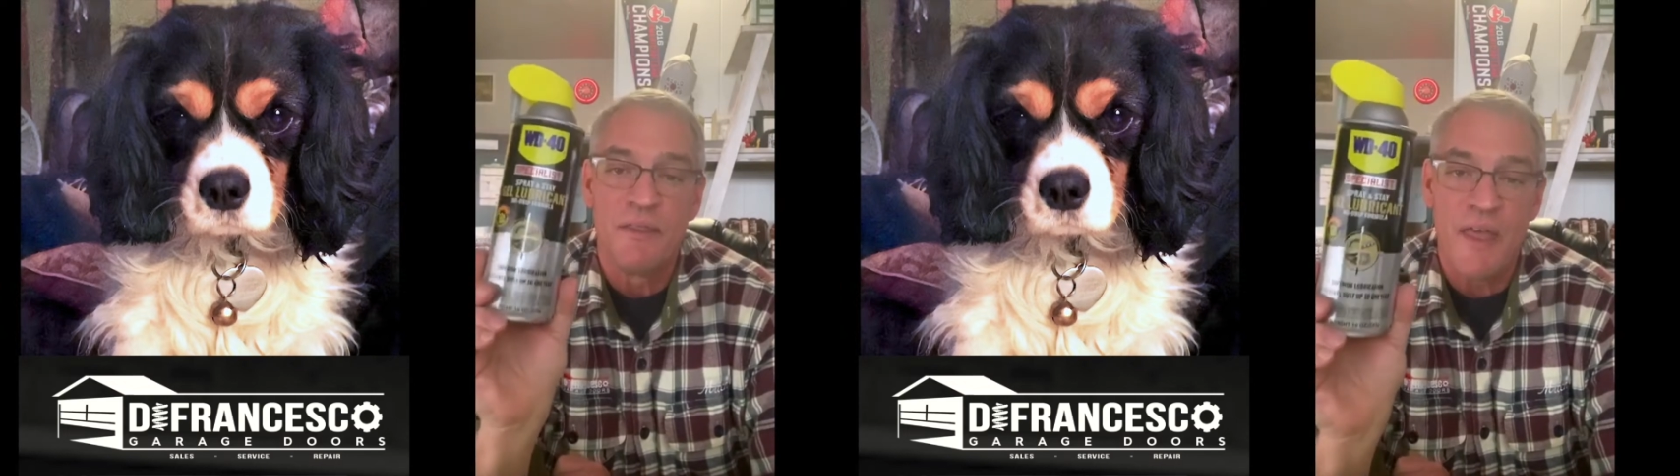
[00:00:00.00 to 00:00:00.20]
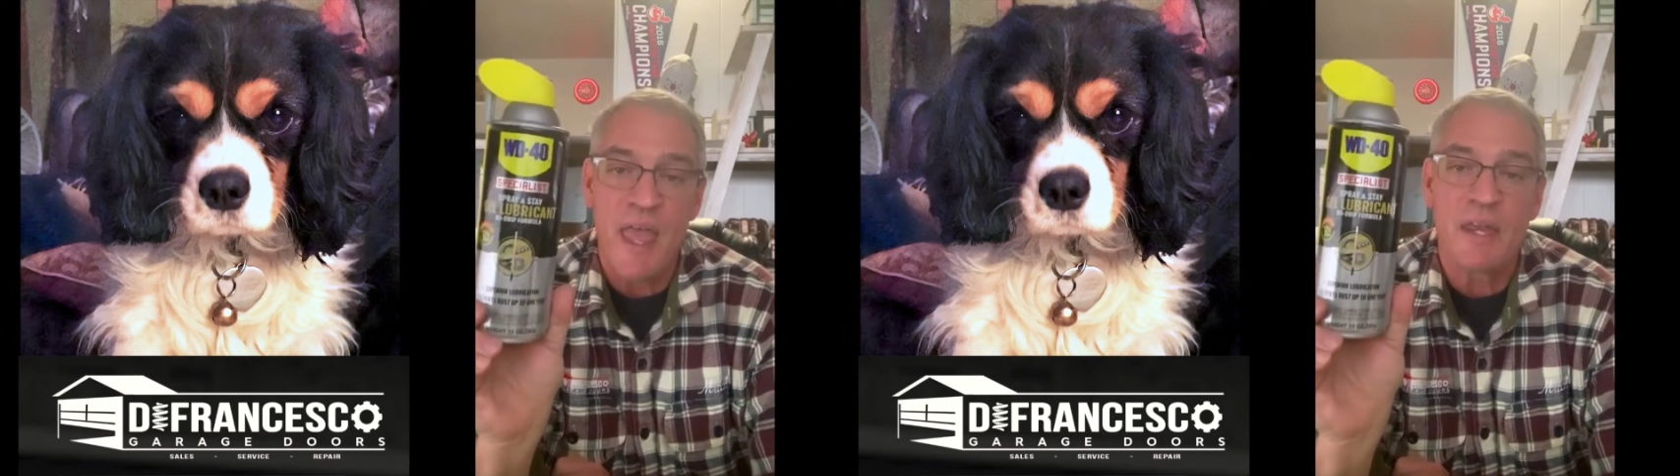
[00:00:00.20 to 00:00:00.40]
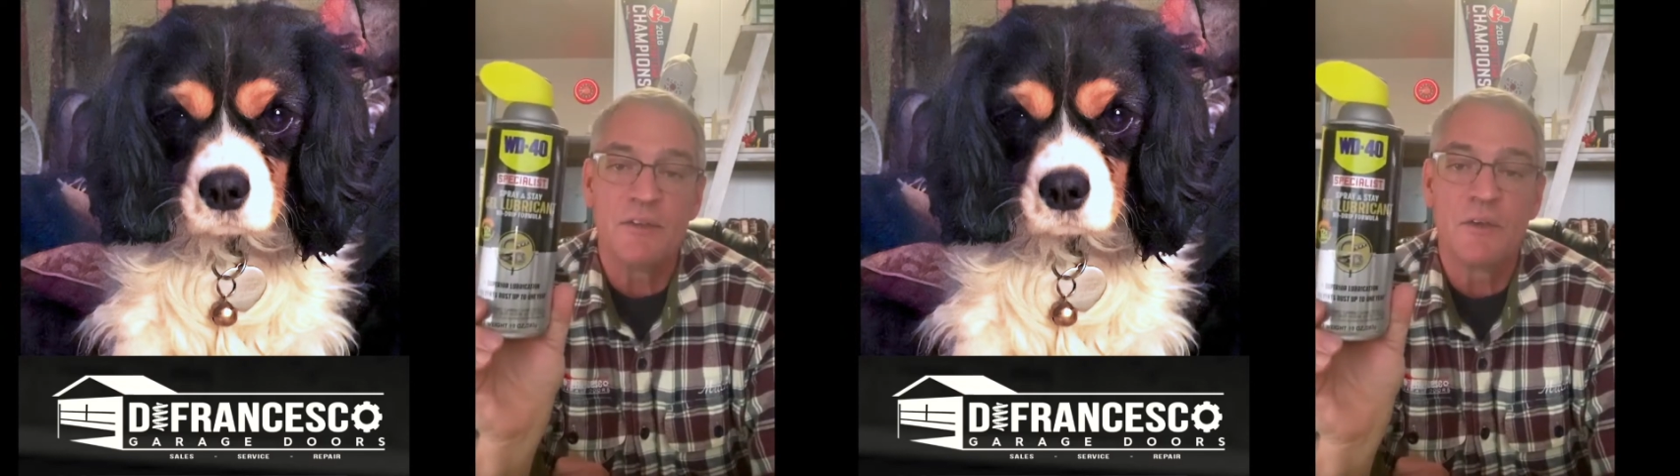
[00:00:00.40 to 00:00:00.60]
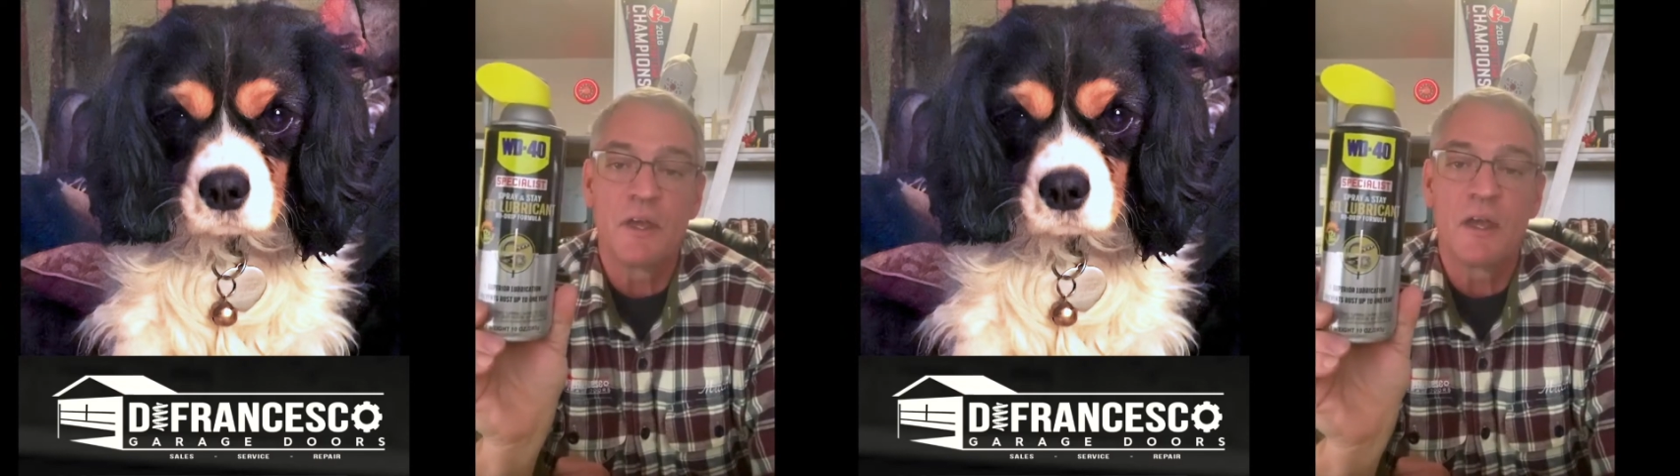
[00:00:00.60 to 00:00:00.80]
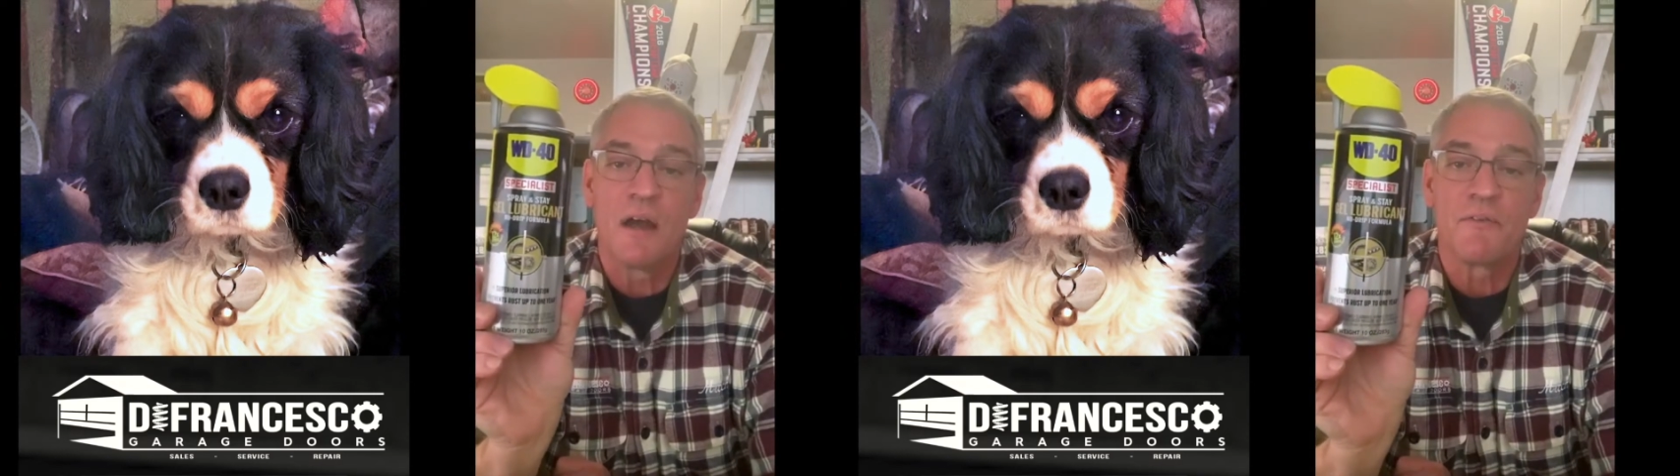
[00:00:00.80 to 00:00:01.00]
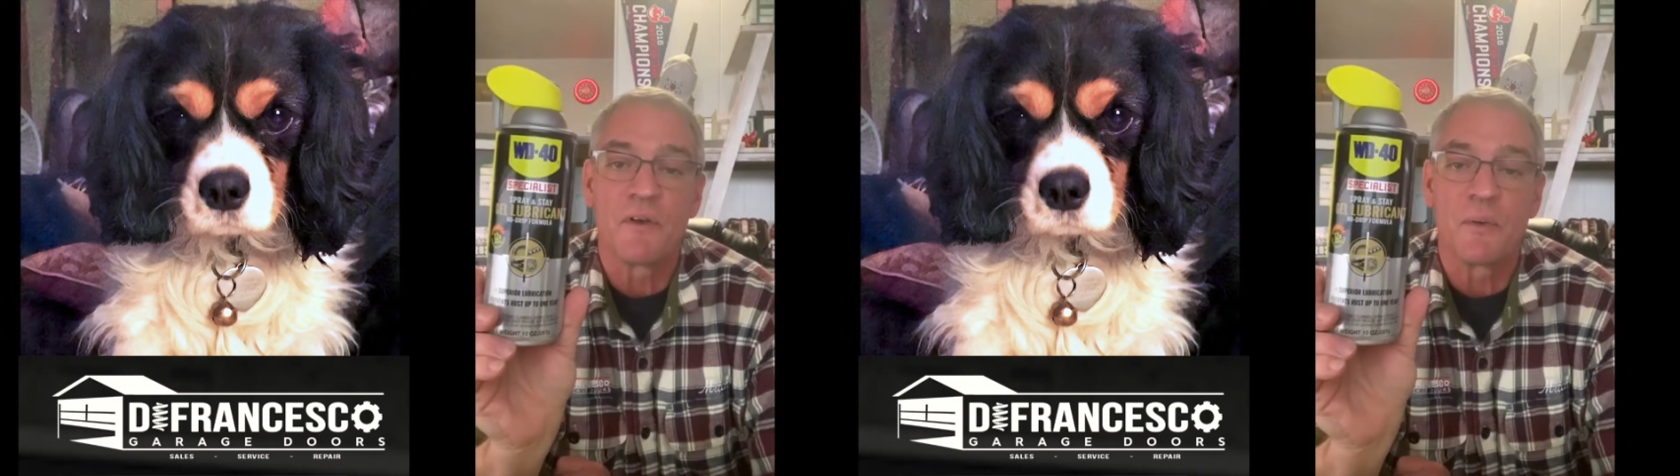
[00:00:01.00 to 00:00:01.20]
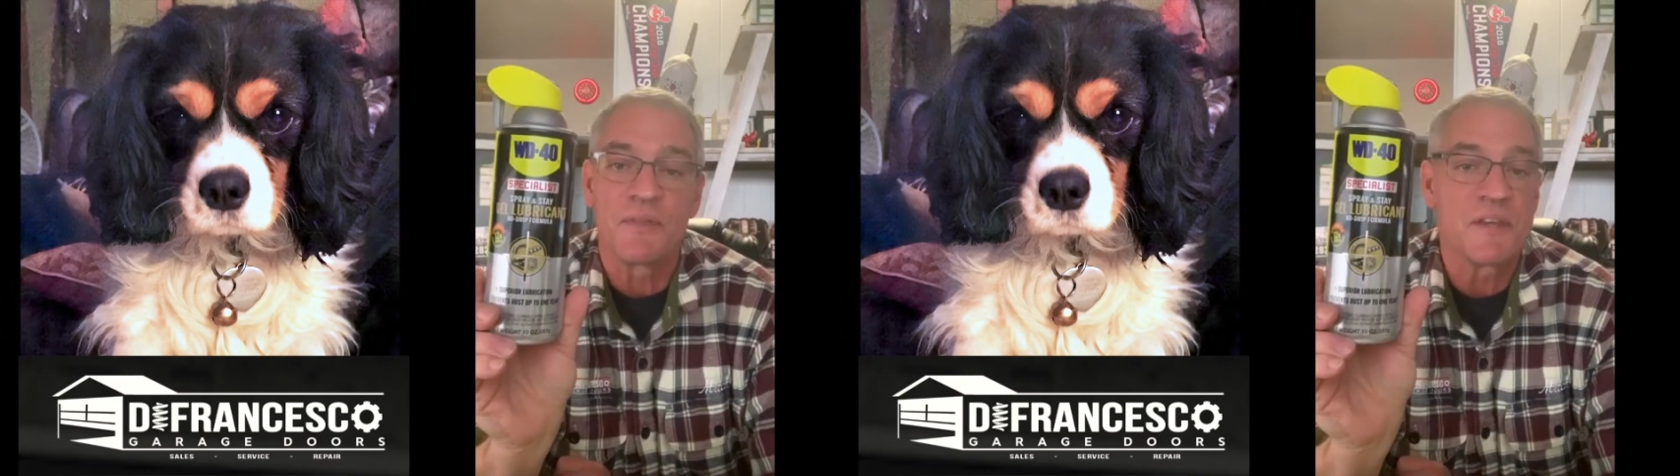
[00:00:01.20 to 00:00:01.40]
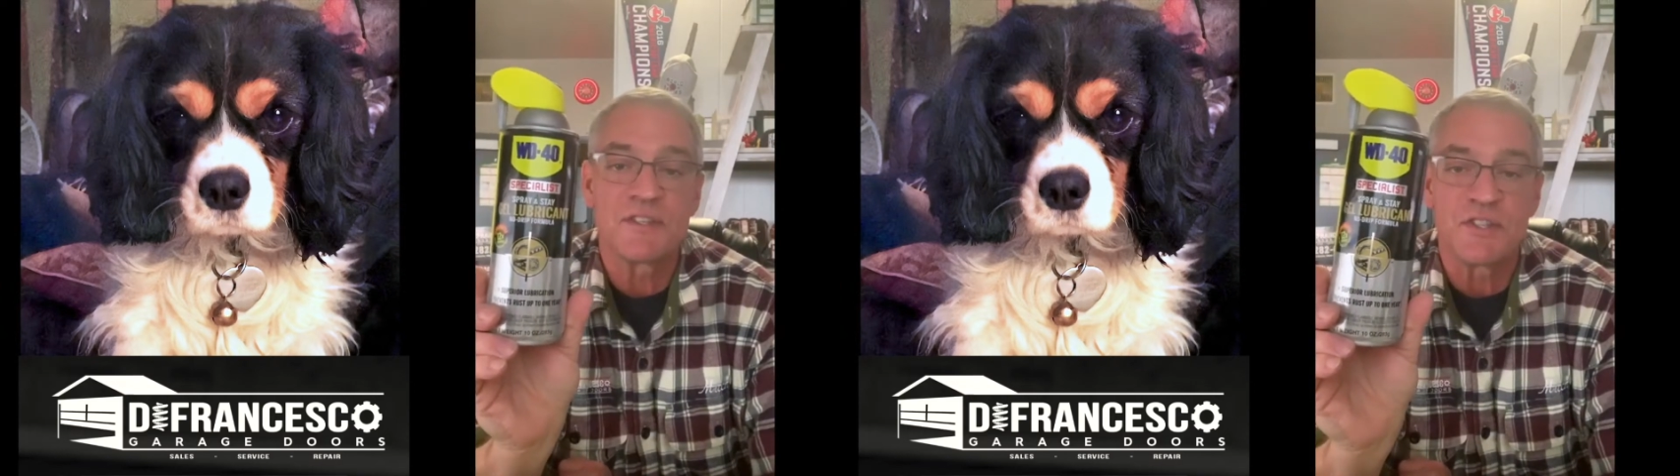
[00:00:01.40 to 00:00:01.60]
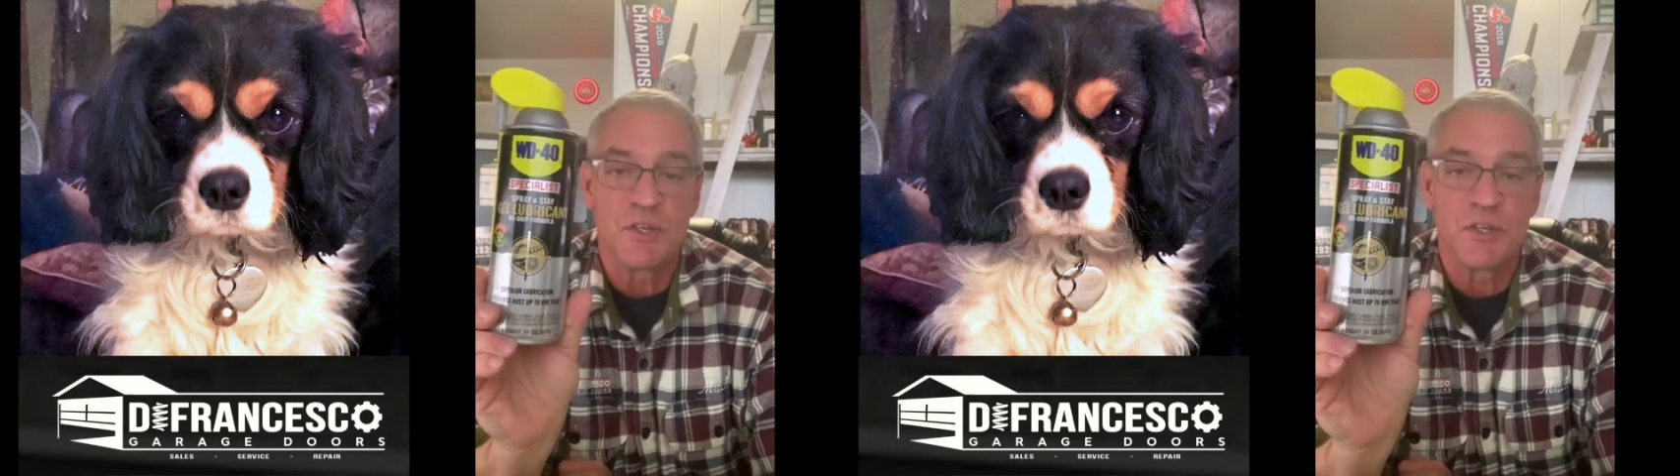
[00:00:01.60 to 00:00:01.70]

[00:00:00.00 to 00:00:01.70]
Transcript: Then you can cover it with this,